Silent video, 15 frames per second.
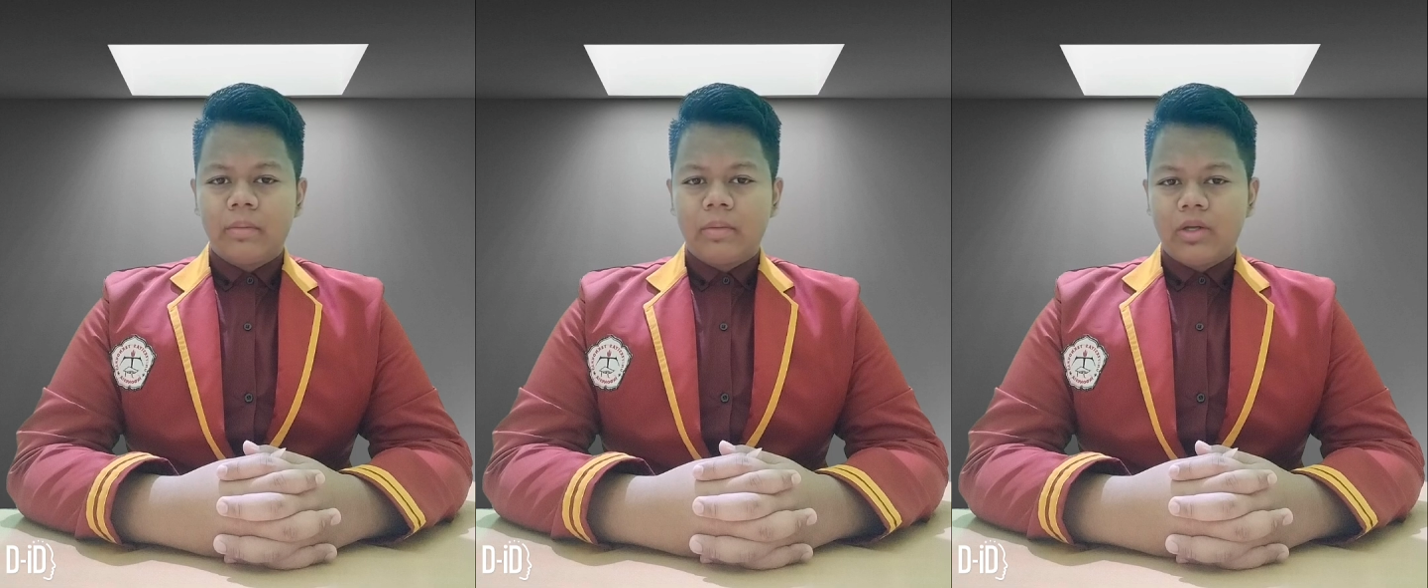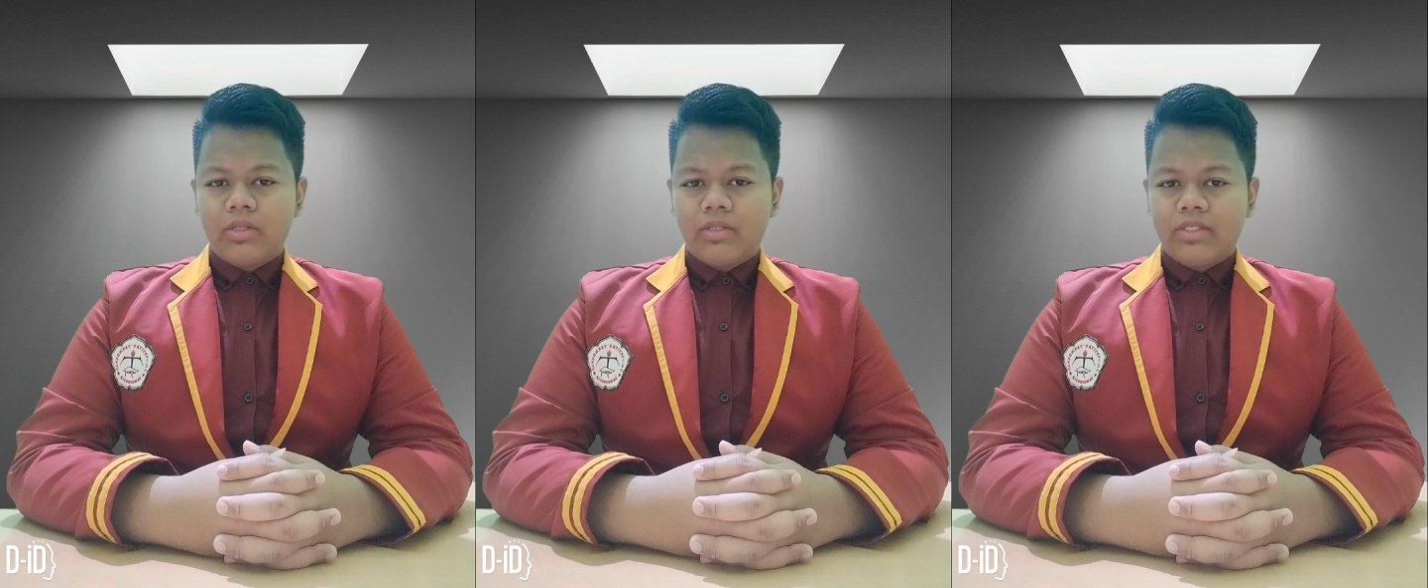
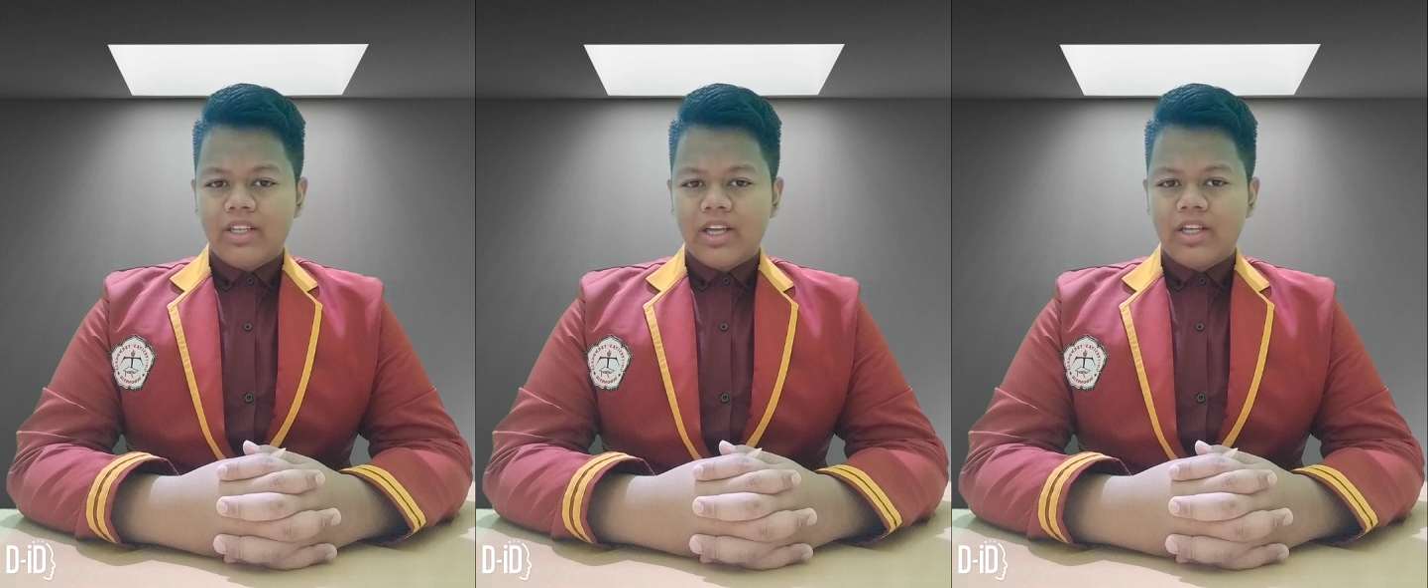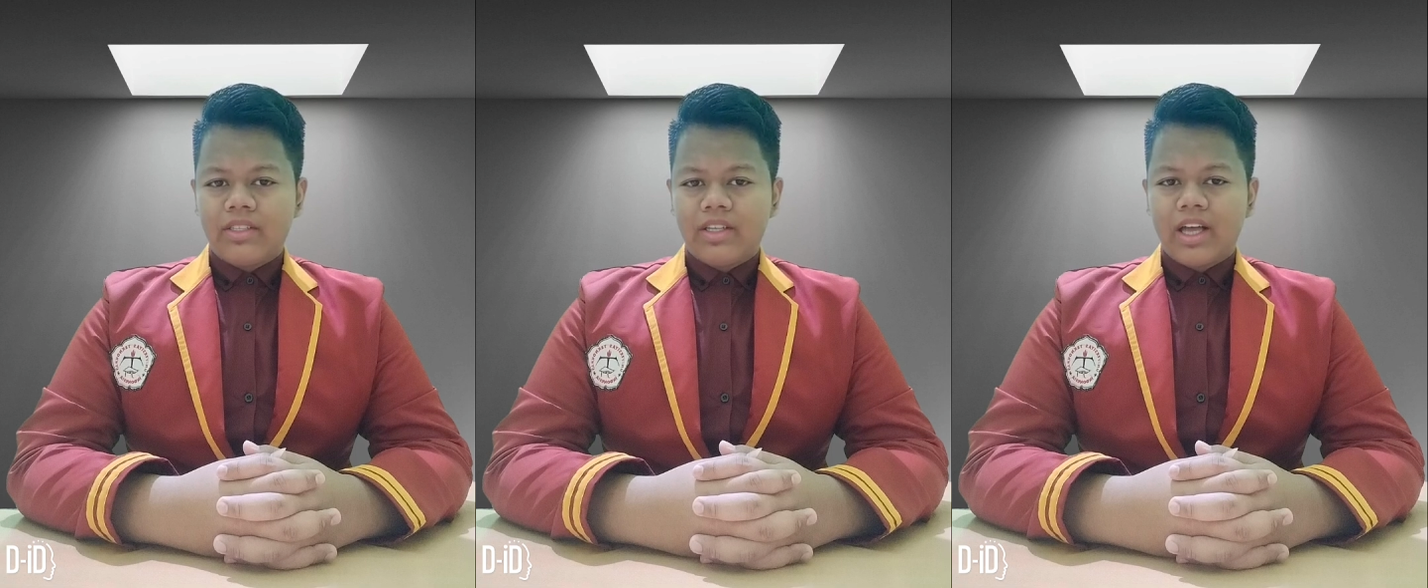
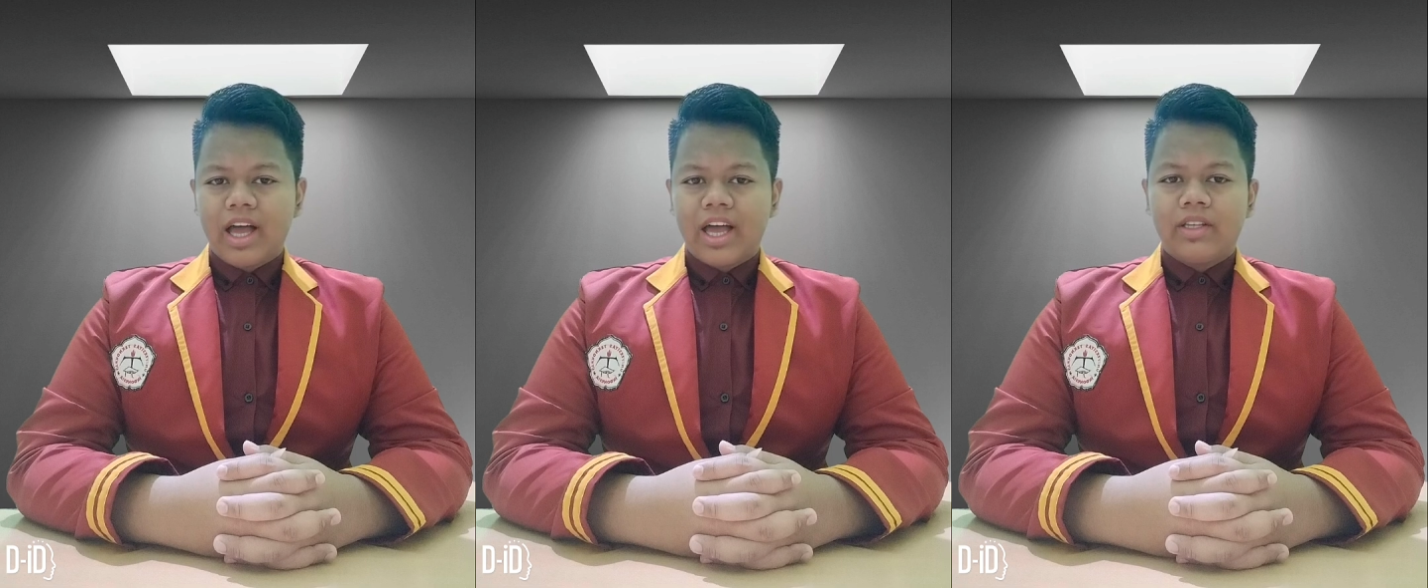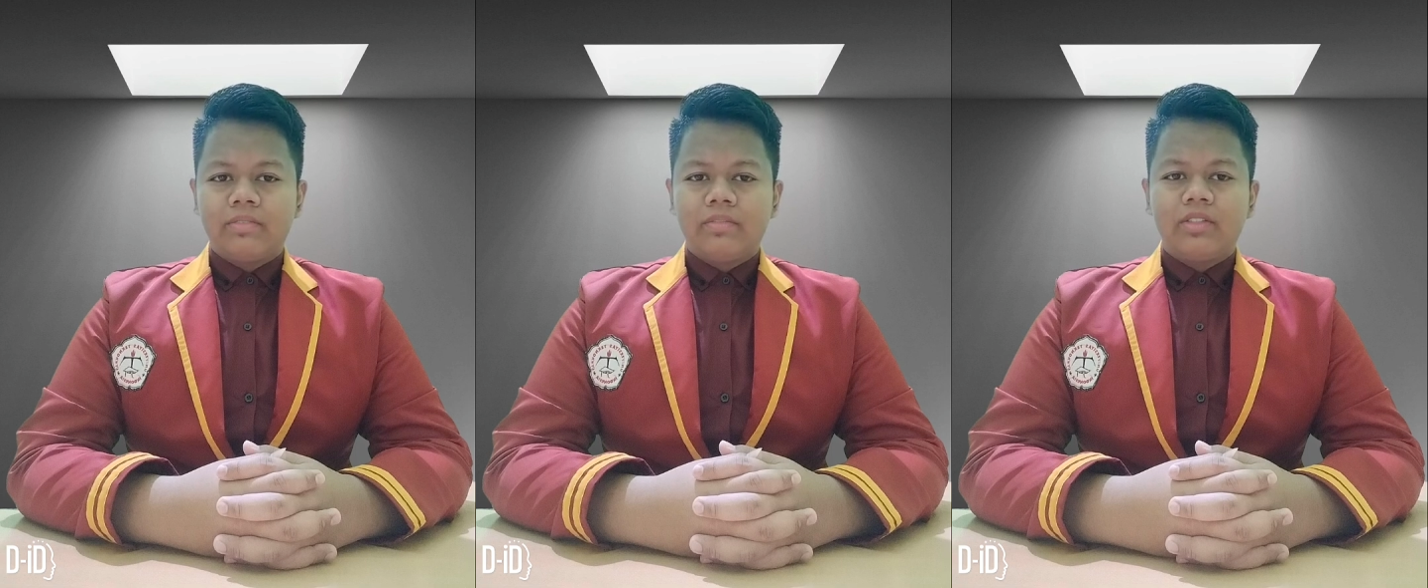personnel,
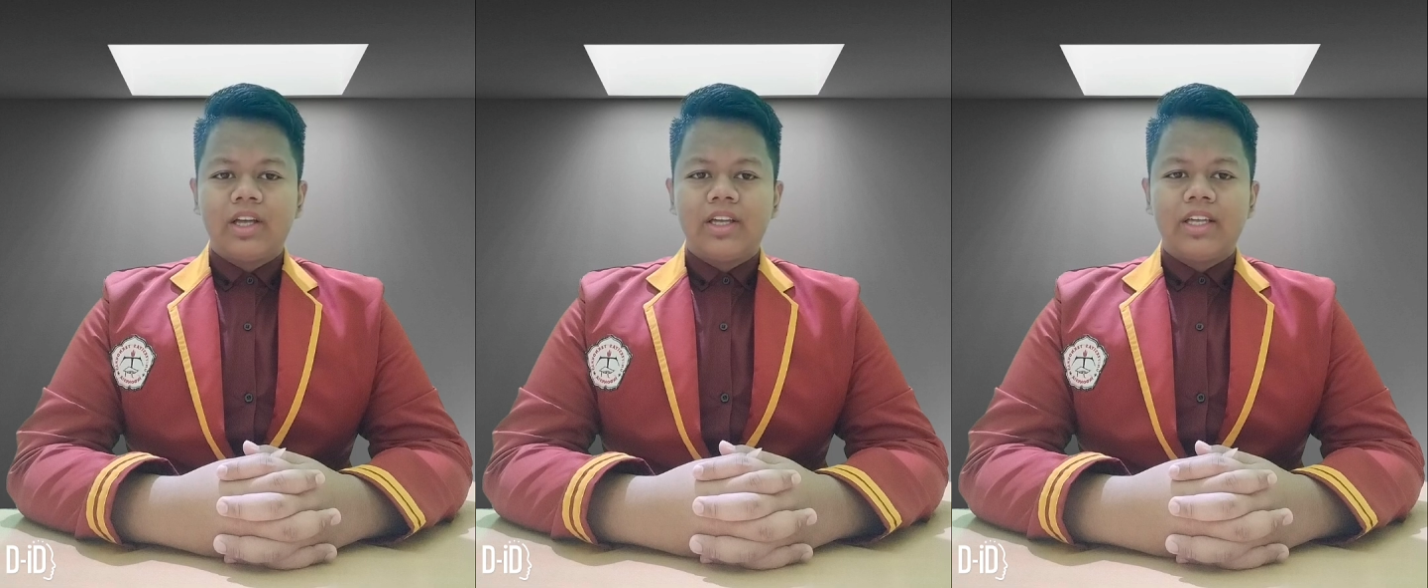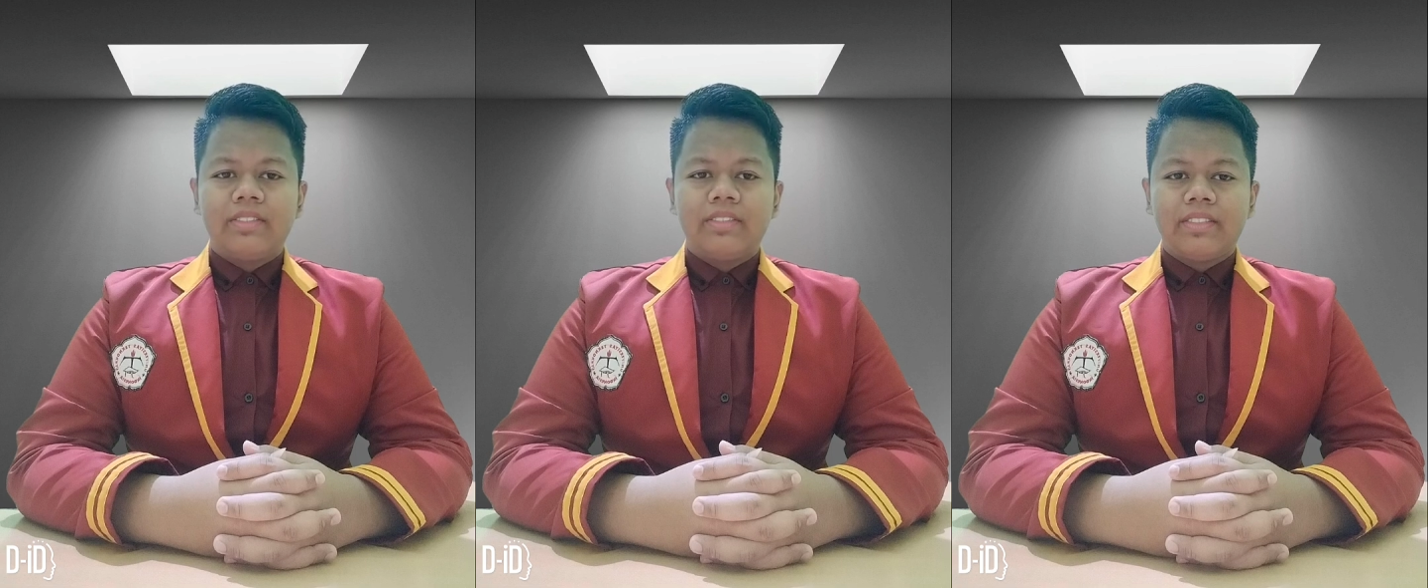and
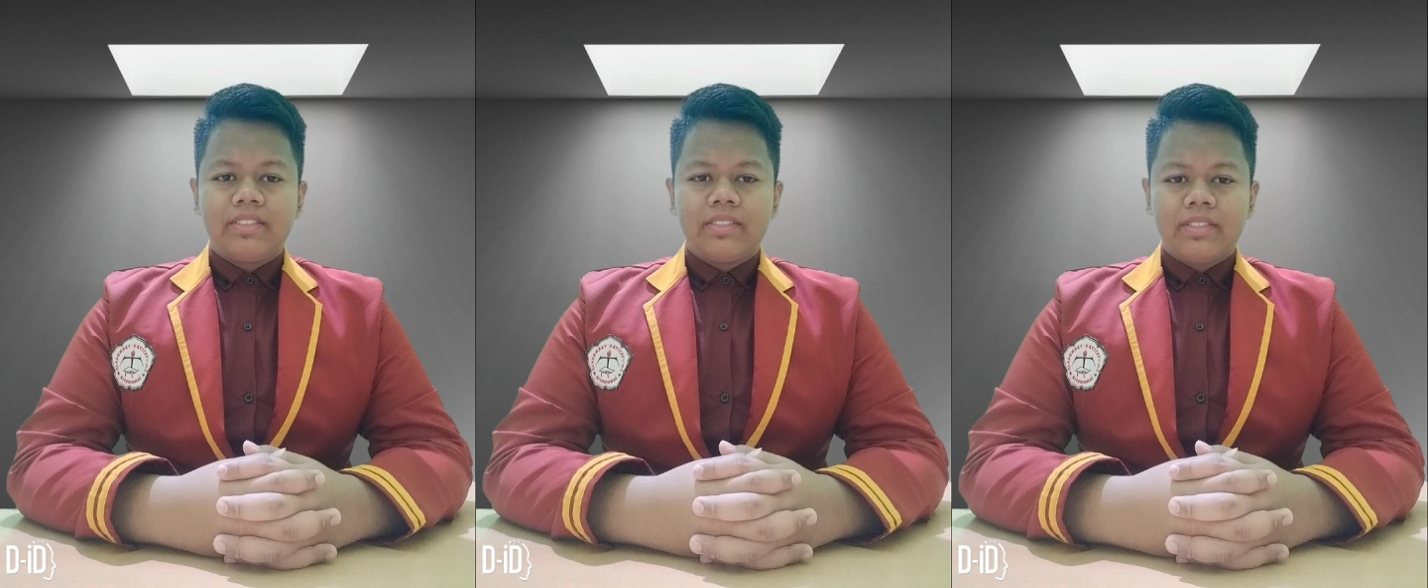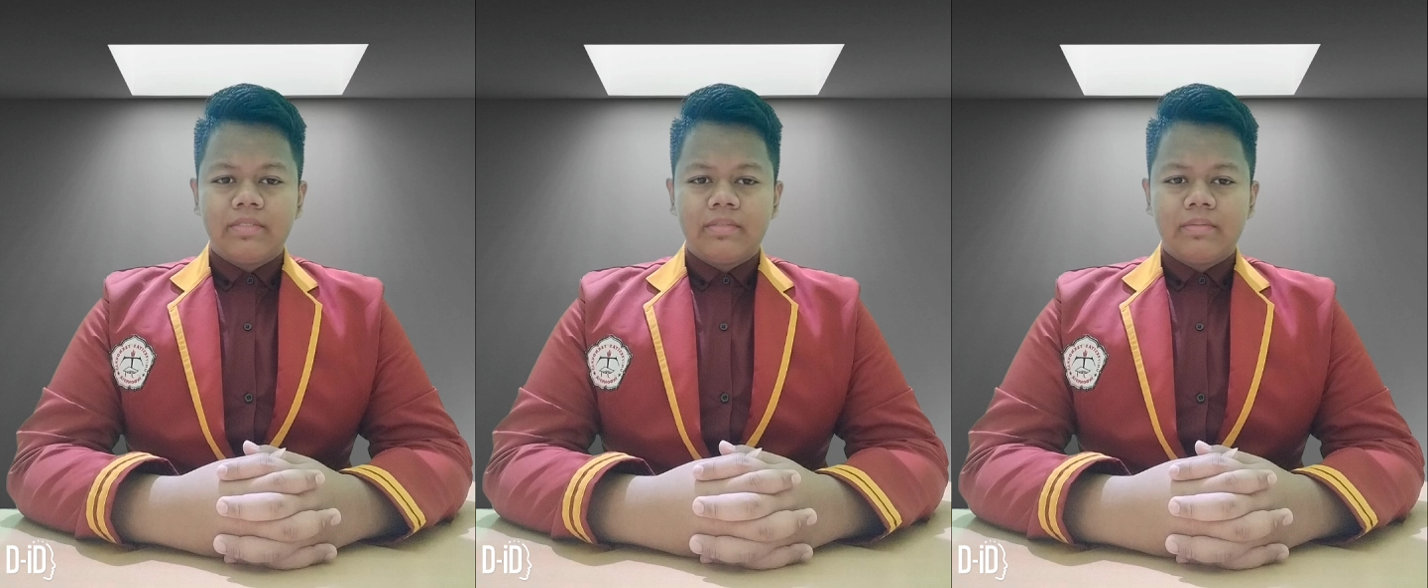
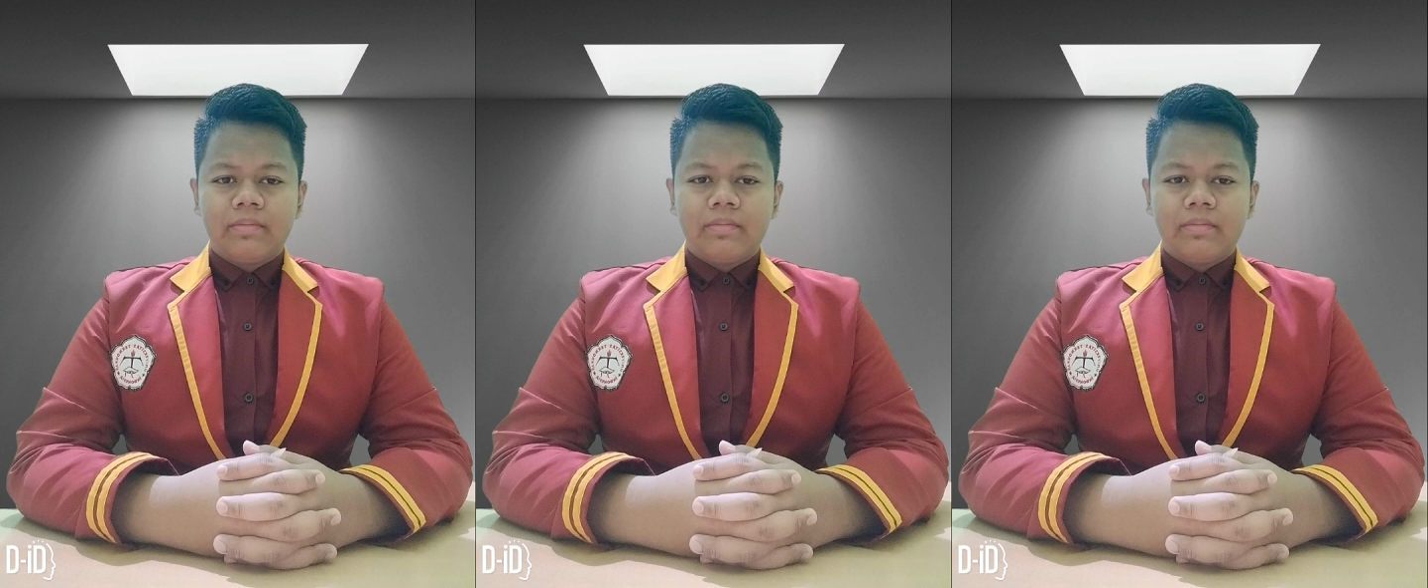finances.